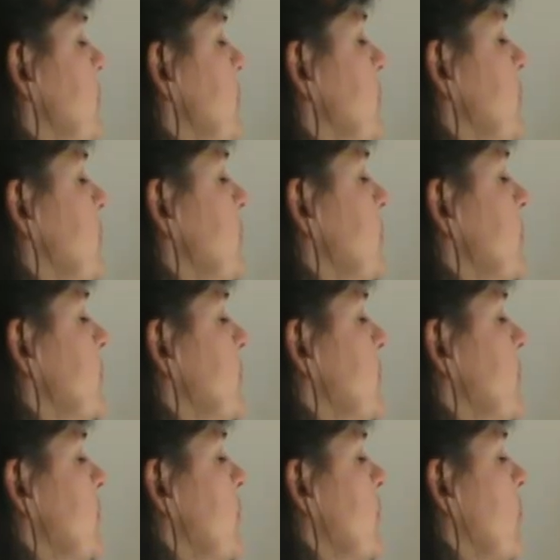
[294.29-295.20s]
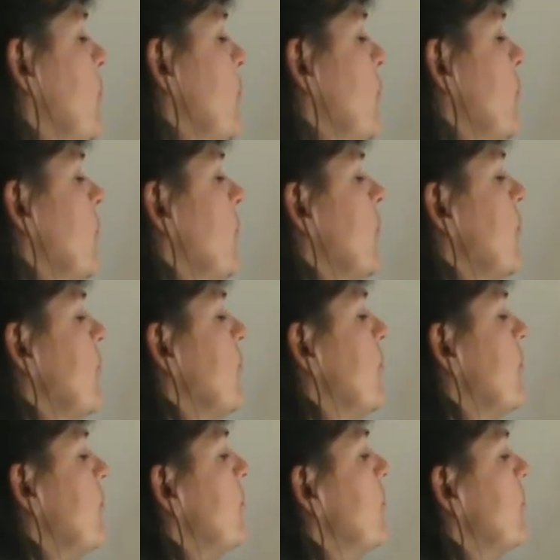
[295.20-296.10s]

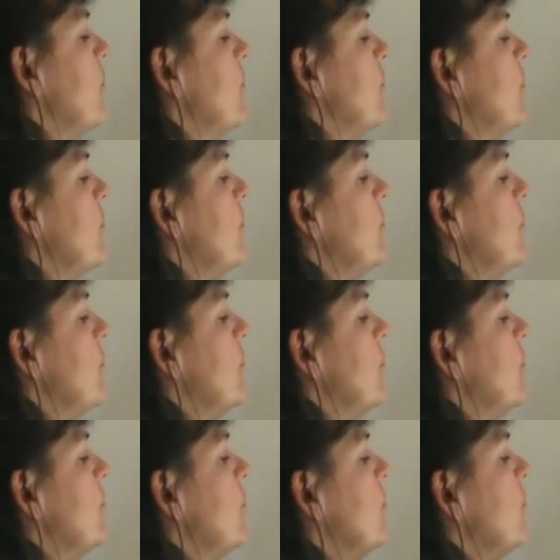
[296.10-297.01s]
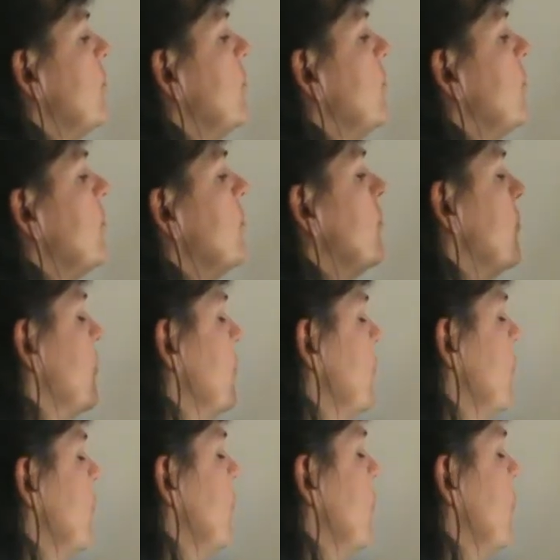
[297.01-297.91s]

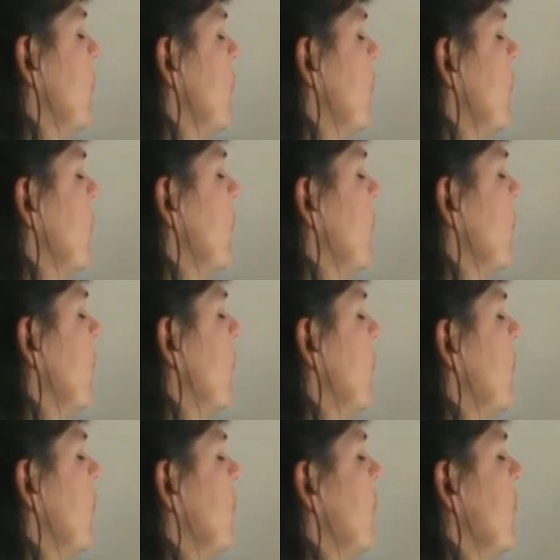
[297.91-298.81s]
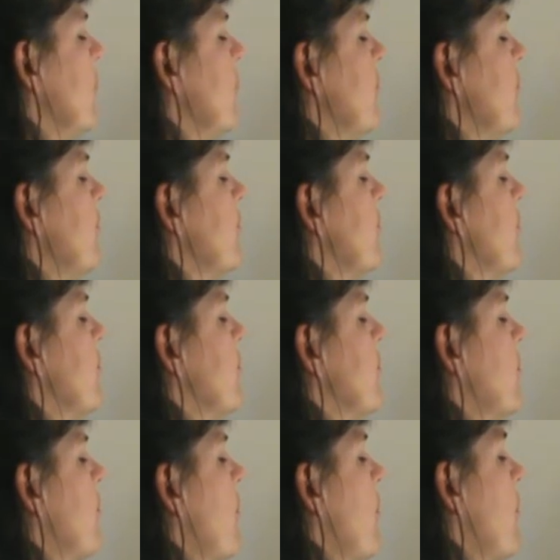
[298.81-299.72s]

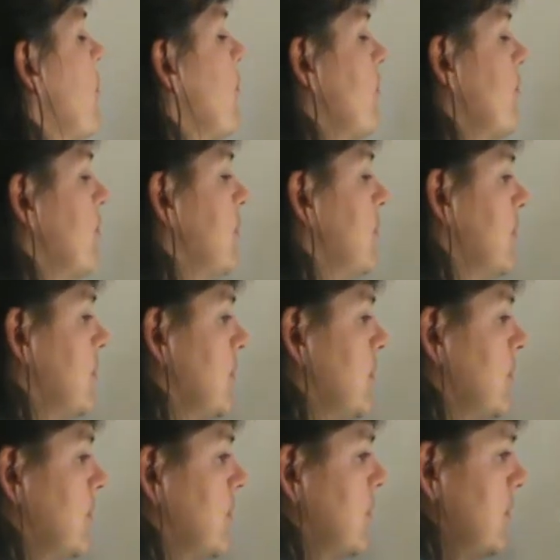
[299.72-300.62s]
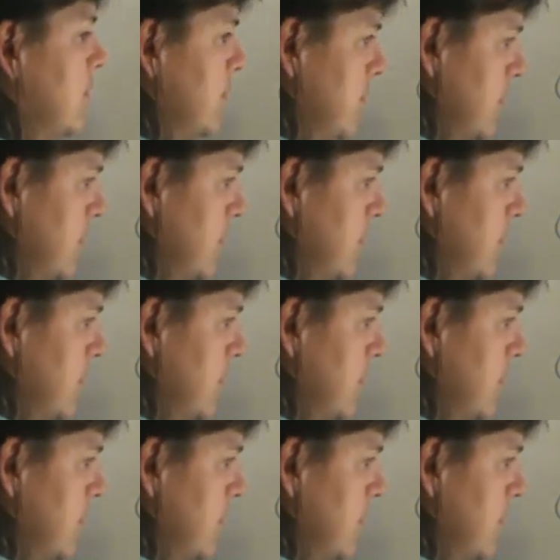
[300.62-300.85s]
No one is speaking in this clip.